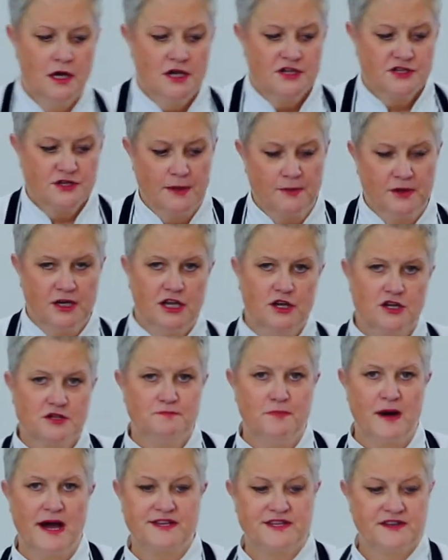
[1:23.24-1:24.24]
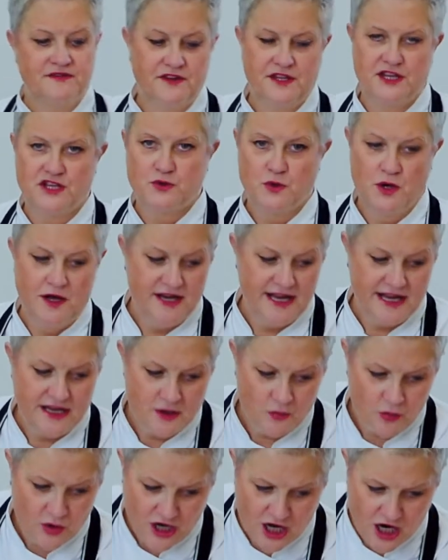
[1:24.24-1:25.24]
So I'm going to use butter for this one. Now
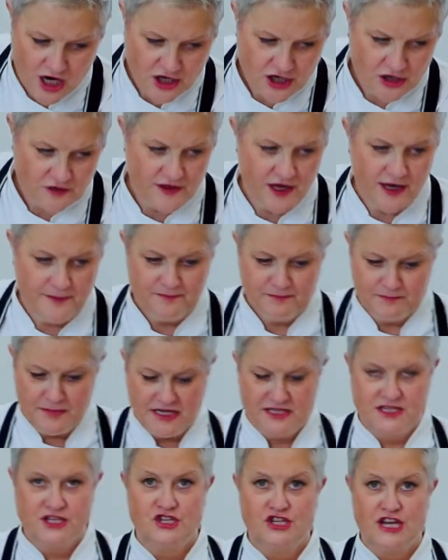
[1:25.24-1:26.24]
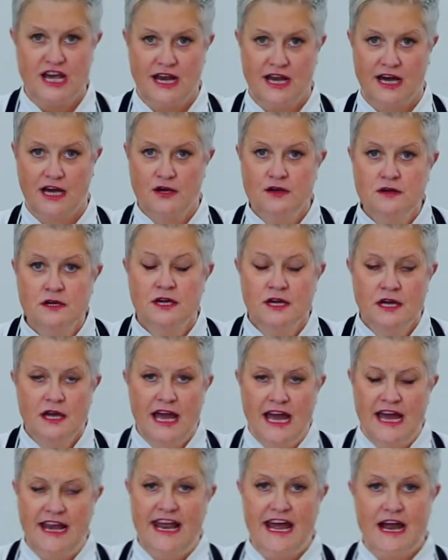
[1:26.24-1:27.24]
you will argue that butter's yellow,
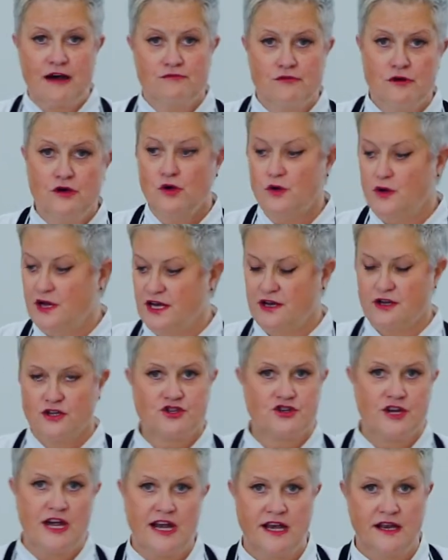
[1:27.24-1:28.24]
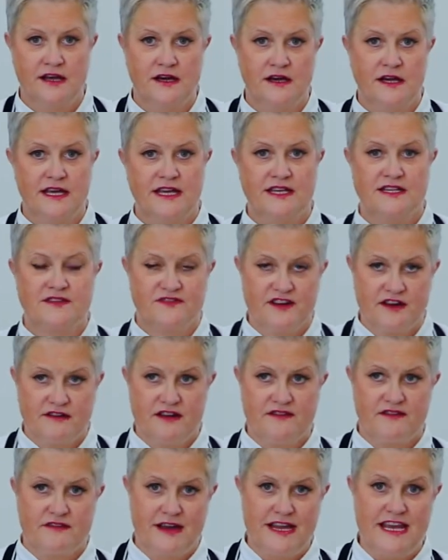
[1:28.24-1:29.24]
and our roux in Australia is
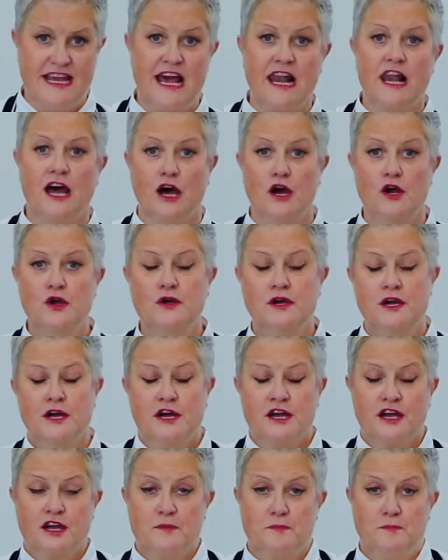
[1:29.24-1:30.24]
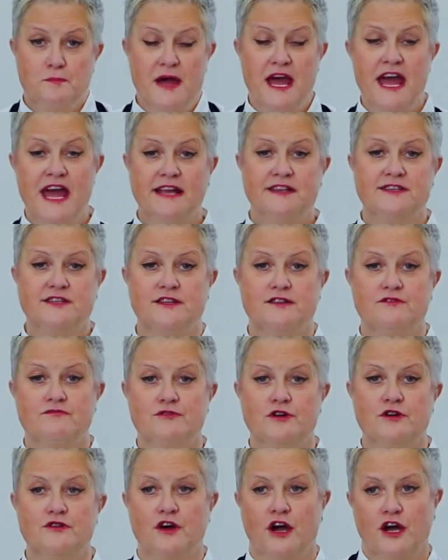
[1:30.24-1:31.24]
very, very yellow compared to the
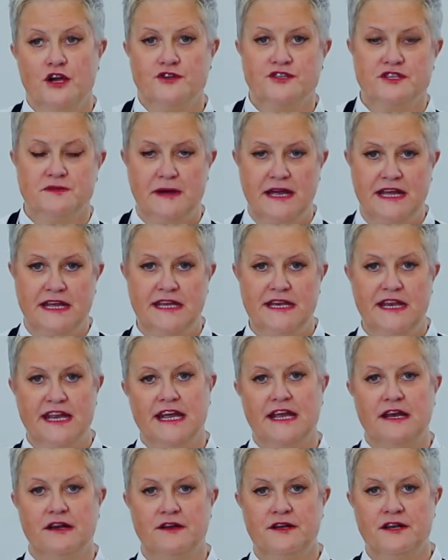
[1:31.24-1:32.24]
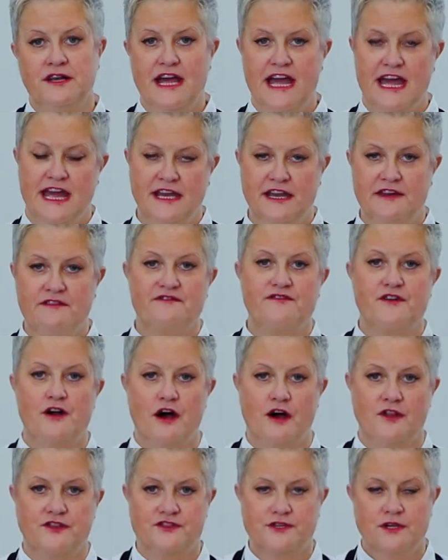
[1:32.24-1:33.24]
roux that I used to make in England and in
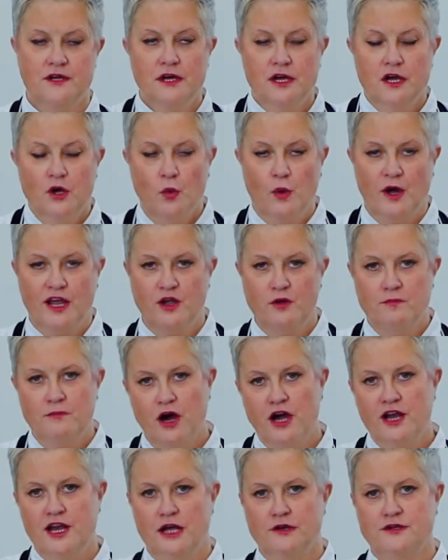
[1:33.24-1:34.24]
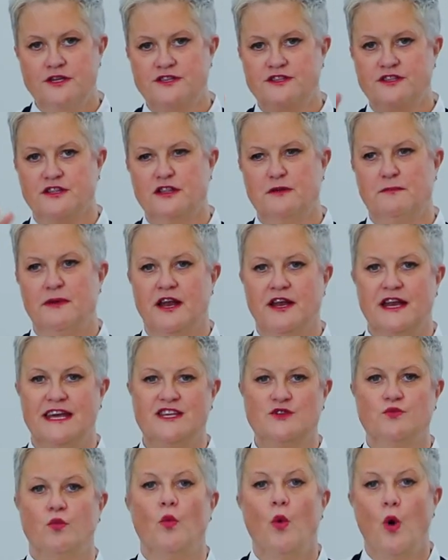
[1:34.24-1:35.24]
France, where you might notice that the butter
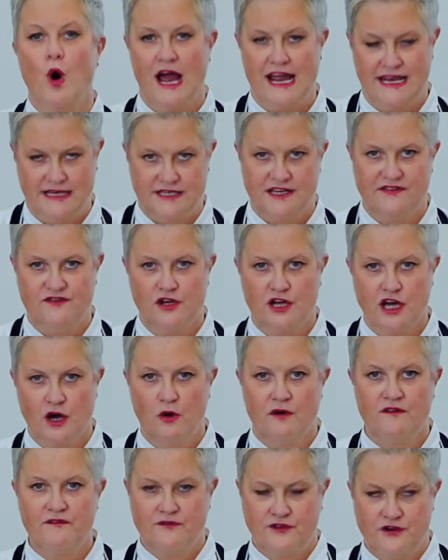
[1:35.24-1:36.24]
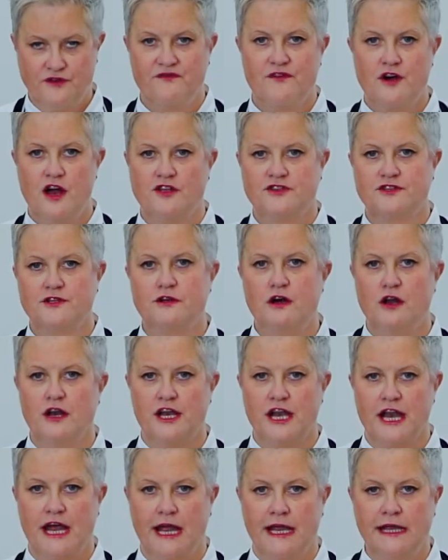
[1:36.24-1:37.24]
is white. If you go on to France on
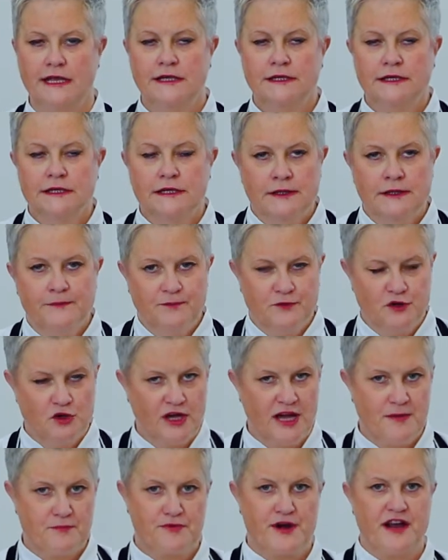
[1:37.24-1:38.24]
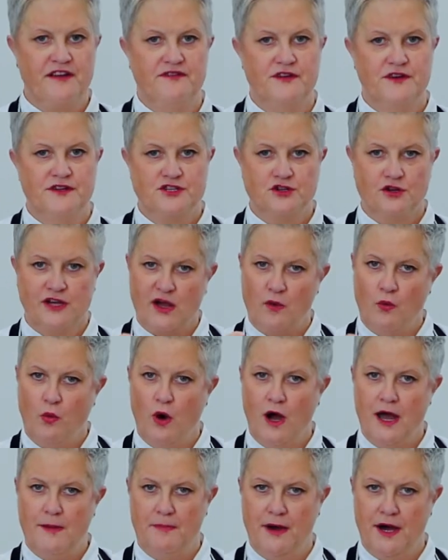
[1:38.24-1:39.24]
holiday, you get breakfast, you get
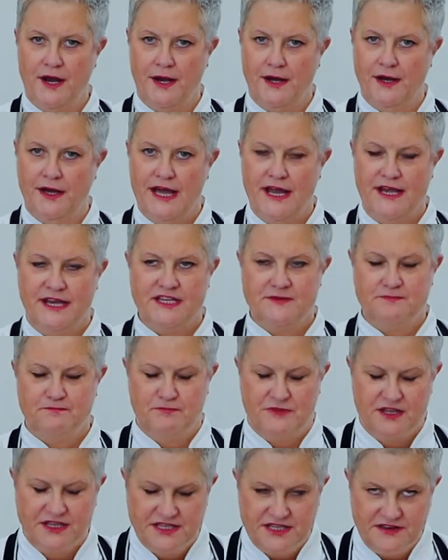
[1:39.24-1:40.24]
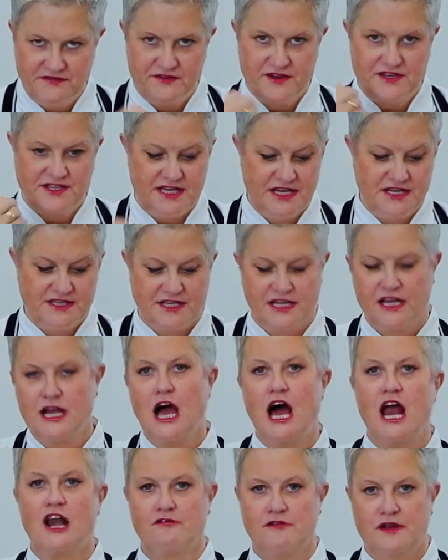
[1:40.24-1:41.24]
white butter, and the difference is the
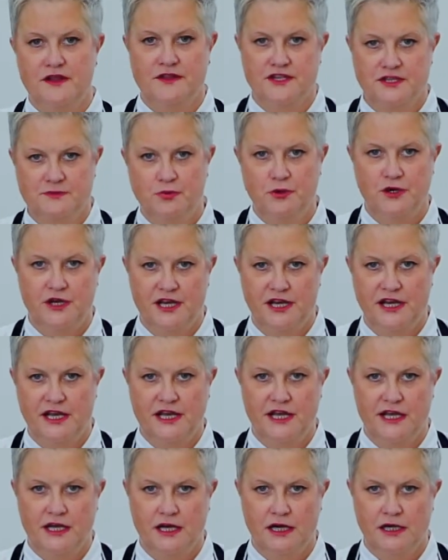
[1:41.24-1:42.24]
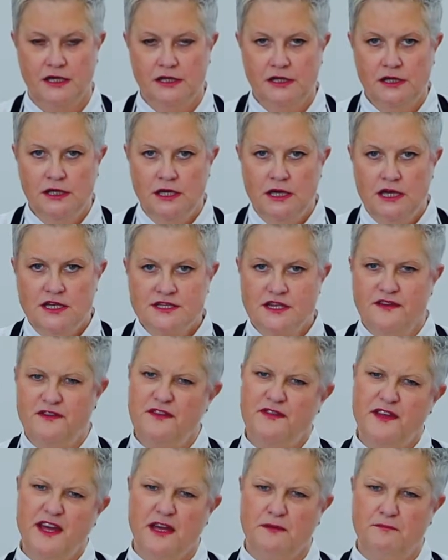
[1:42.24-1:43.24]
colouring that's put in it here. So if you
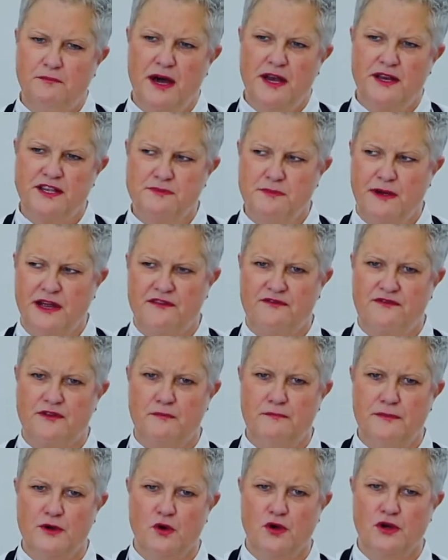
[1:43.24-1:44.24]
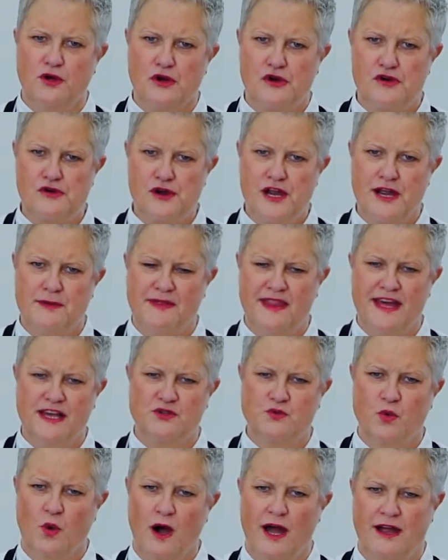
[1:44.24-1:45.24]
think butter's made from milk and cream and
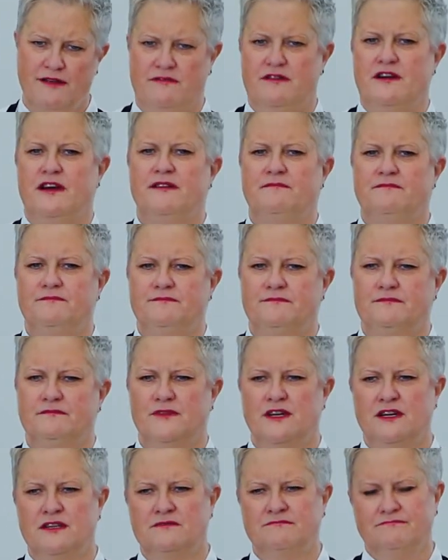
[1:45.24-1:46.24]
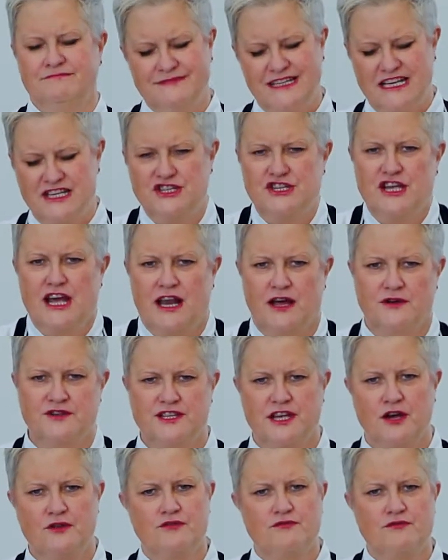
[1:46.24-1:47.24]
that's white, right? Well, it's yellow.
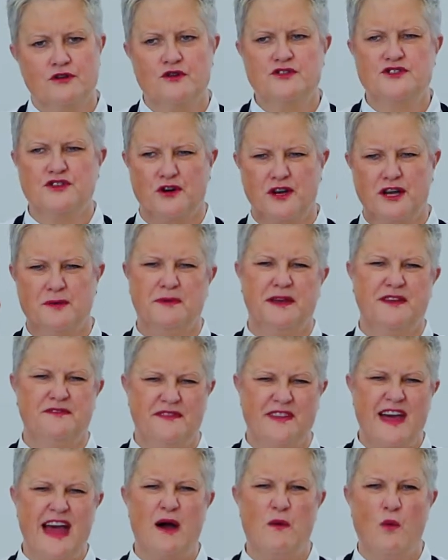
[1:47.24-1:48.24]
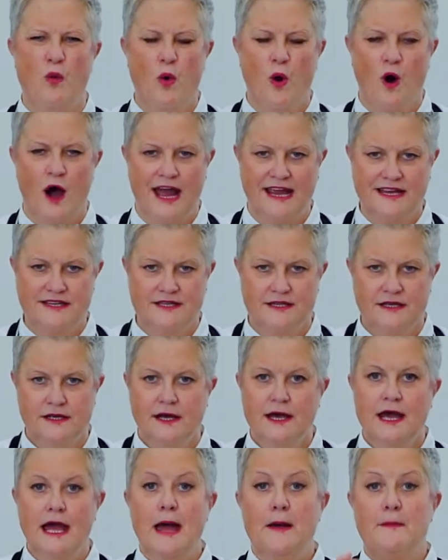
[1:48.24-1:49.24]
So the roux is not going to be that white.
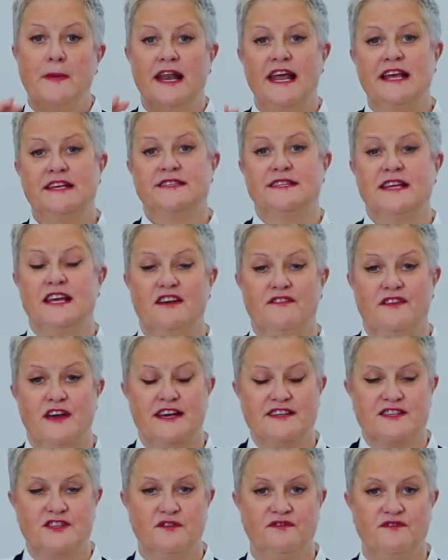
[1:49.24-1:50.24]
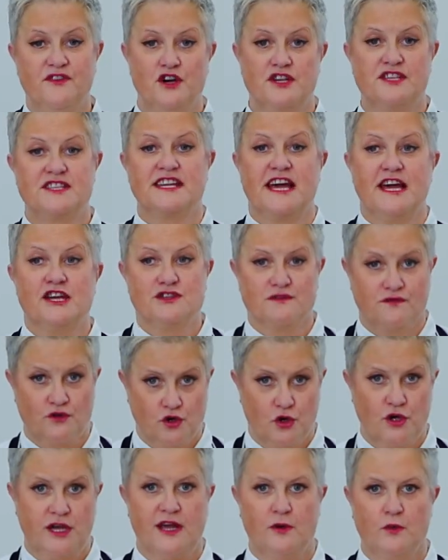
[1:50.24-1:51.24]
But let's think of it as the first stage of
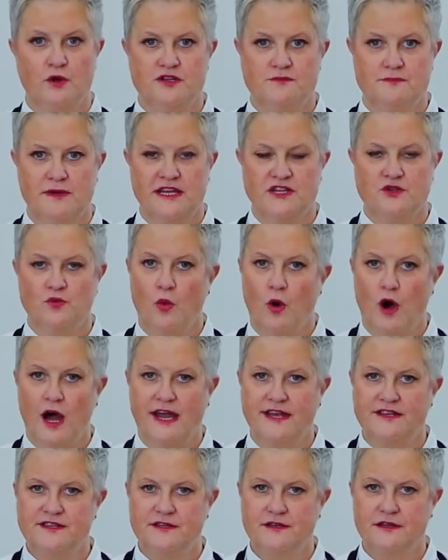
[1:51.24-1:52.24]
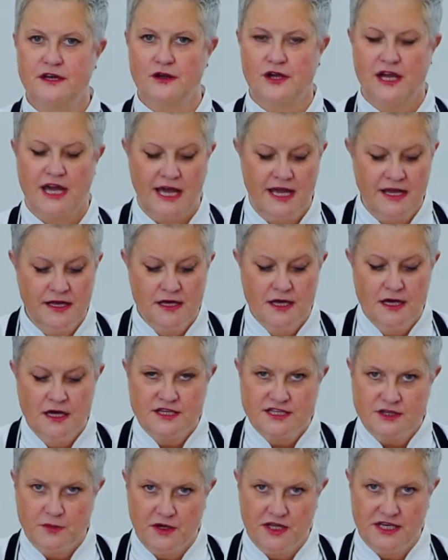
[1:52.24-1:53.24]
cooking, which means white, okay?
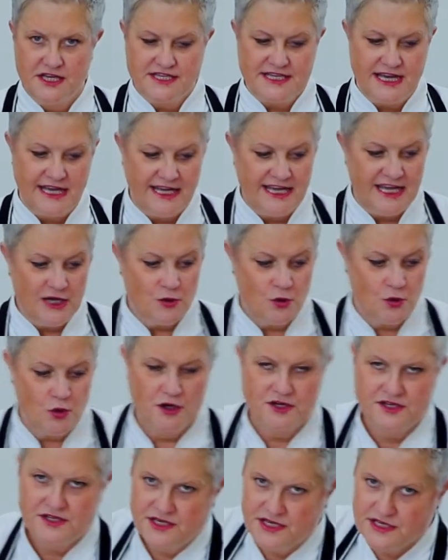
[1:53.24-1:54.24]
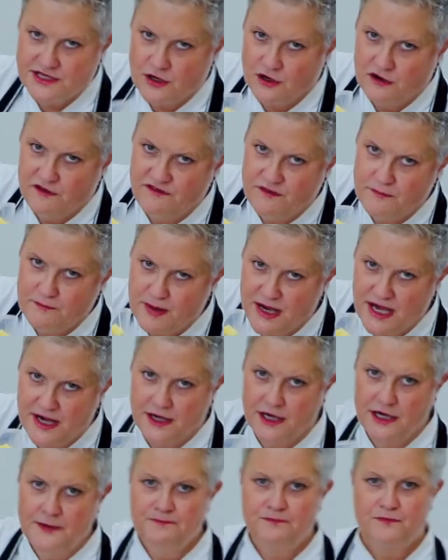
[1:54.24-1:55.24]
So we're going to take equal quantities of
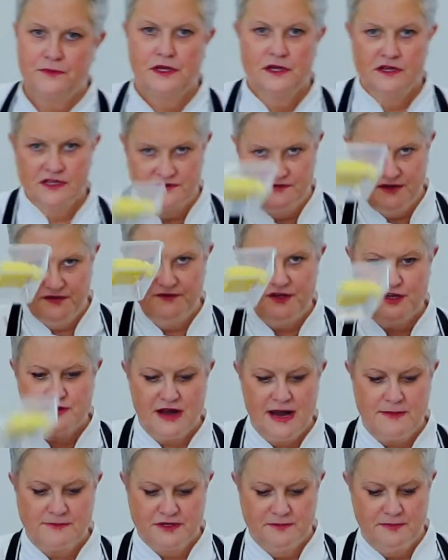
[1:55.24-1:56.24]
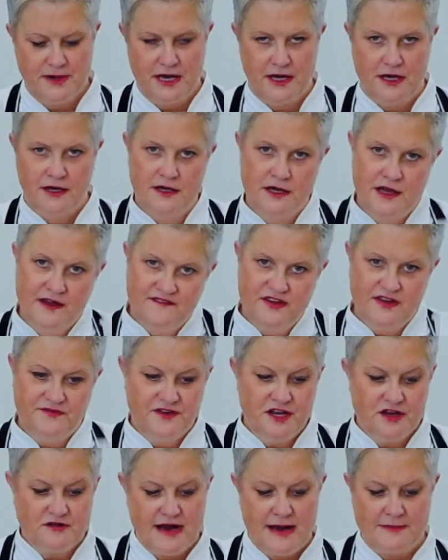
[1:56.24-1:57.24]
butter, 50 grams of butter,
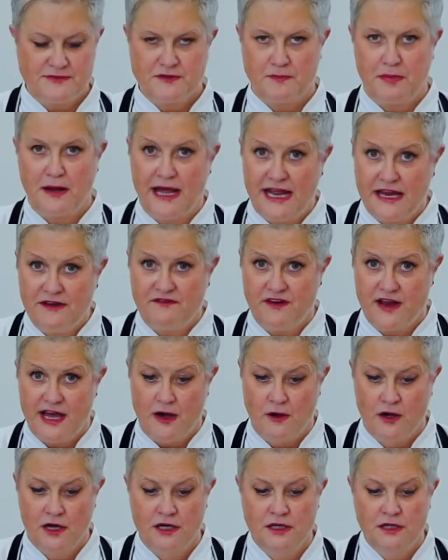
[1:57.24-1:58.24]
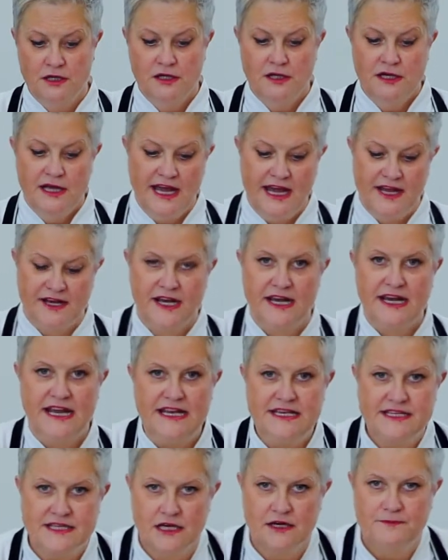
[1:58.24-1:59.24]
50 grams of plain flour, and a
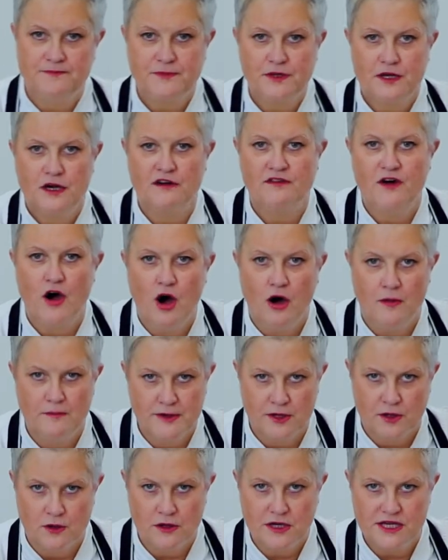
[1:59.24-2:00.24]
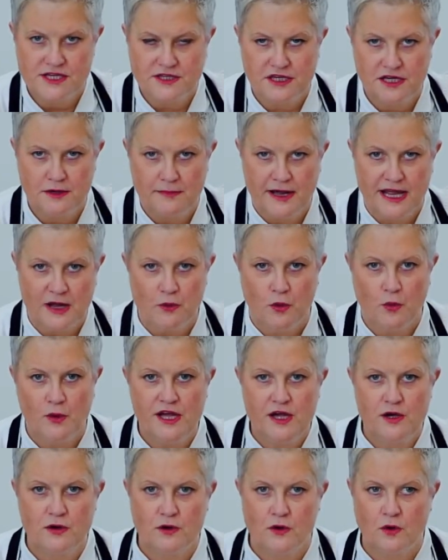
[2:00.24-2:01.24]
litre of hot milk. It's going to make what we
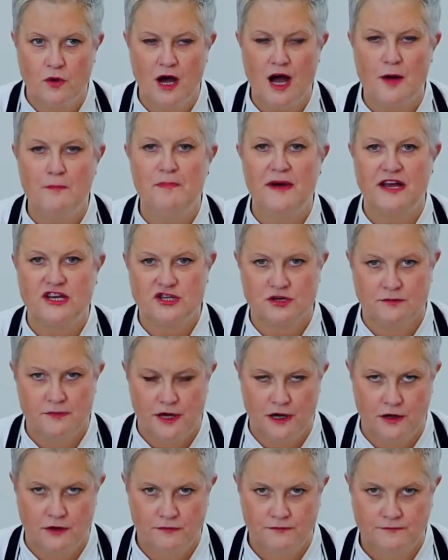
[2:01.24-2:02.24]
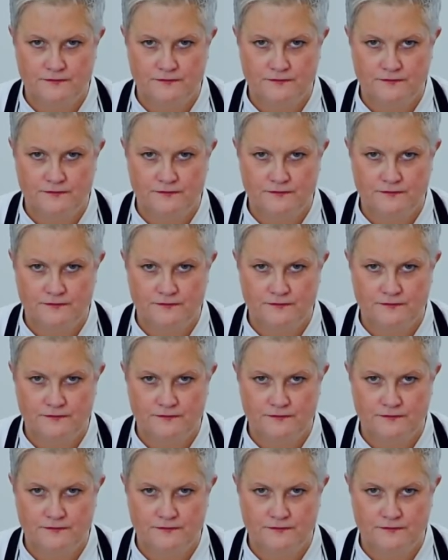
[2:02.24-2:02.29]
call a bechamel.